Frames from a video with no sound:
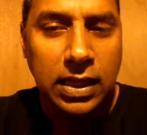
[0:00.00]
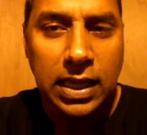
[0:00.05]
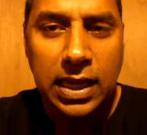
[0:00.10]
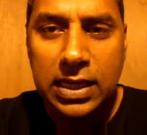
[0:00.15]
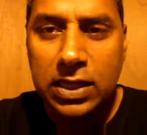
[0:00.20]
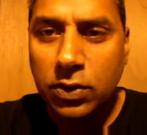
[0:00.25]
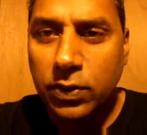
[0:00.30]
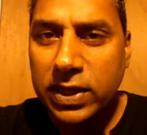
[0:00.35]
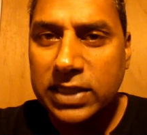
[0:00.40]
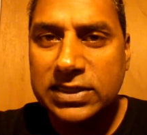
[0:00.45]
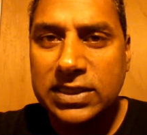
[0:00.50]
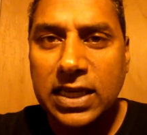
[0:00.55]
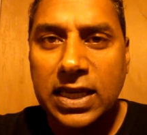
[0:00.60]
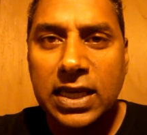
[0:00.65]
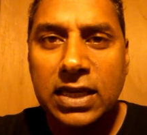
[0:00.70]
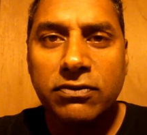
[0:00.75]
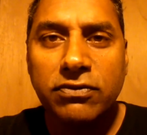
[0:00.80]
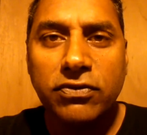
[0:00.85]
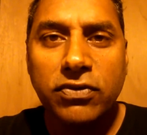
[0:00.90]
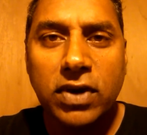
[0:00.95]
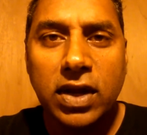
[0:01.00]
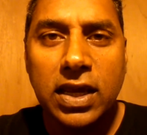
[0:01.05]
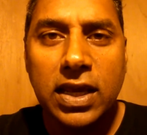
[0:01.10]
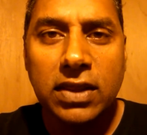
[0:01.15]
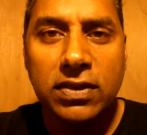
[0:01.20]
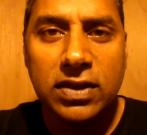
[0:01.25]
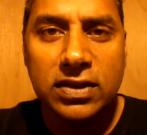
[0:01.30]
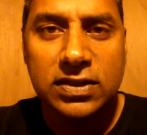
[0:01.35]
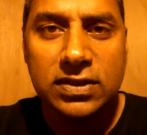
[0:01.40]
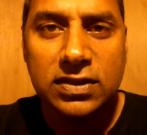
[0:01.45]
anyways, in front
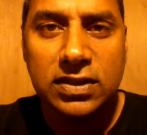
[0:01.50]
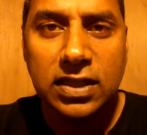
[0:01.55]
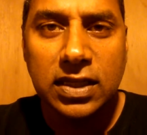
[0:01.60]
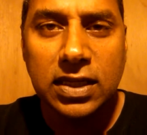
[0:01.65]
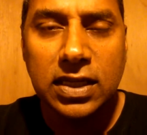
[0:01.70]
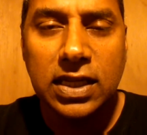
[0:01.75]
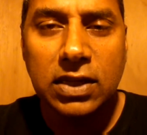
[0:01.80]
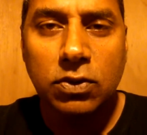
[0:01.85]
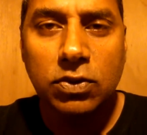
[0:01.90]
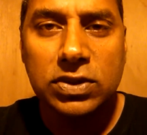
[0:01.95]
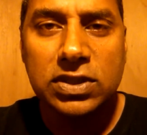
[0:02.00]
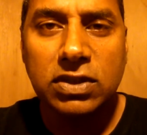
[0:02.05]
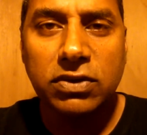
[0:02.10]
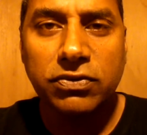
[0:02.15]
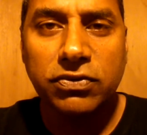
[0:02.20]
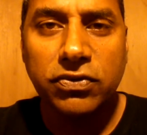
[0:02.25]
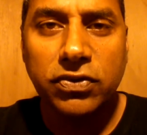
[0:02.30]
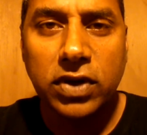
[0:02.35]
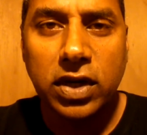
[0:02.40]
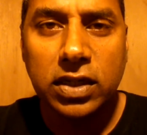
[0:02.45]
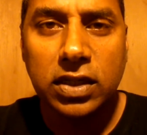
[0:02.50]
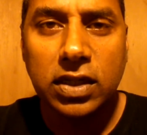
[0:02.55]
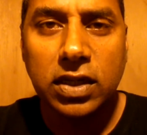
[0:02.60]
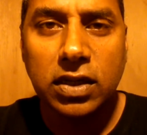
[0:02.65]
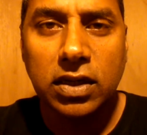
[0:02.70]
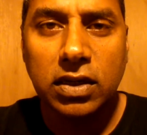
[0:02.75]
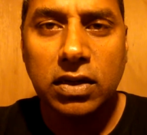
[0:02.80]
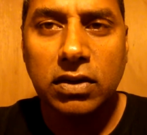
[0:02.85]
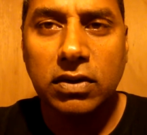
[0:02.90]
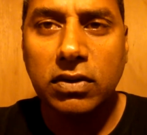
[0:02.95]
in the scene, he was in front
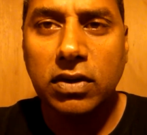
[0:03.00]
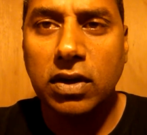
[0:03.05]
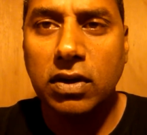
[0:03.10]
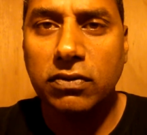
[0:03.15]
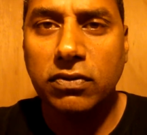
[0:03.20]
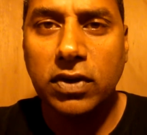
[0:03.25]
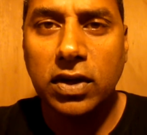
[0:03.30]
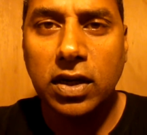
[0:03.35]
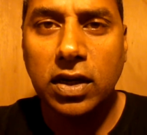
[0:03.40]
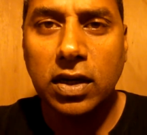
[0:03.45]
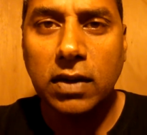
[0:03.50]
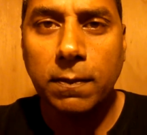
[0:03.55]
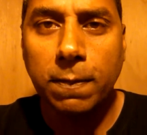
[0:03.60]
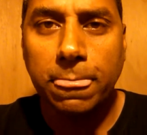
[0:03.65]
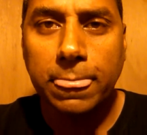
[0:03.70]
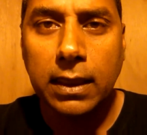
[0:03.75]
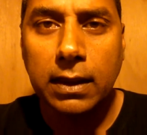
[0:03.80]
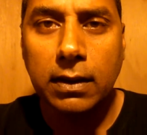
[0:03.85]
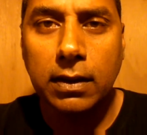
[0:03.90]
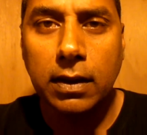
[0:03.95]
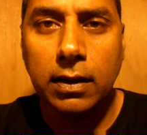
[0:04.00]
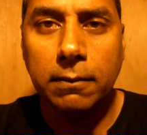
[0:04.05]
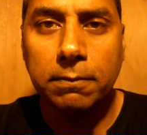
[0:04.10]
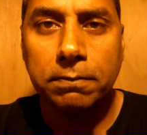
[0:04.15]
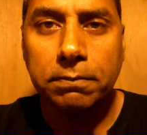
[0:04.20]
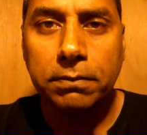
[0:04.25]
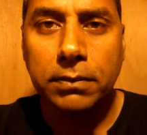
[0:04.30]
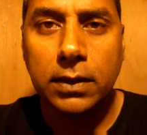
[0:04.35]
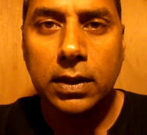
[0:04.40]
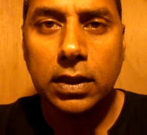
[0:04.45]
of, of a um,